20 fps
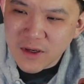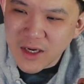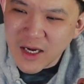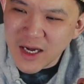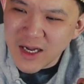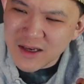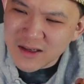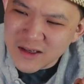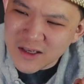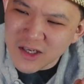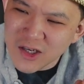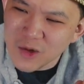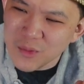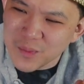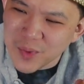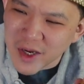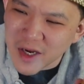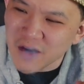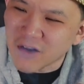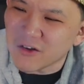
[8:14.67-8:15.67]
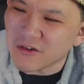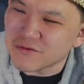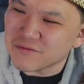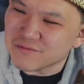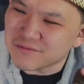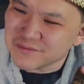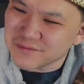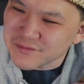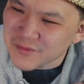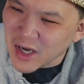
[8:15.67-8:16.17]
A little bit of,
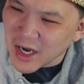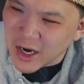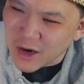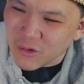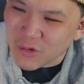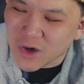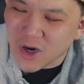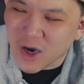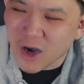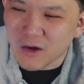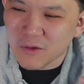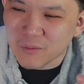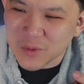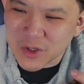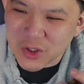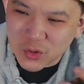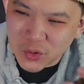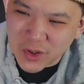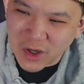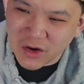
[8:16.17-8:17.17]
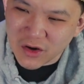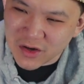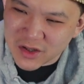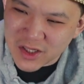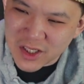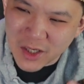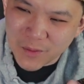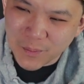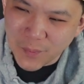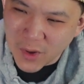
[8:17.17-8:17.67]
I would call it between
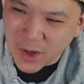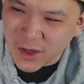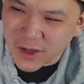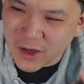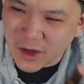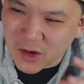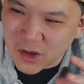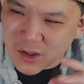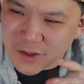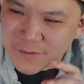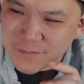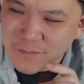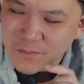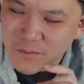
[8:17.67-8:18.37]
earthy and barnyard.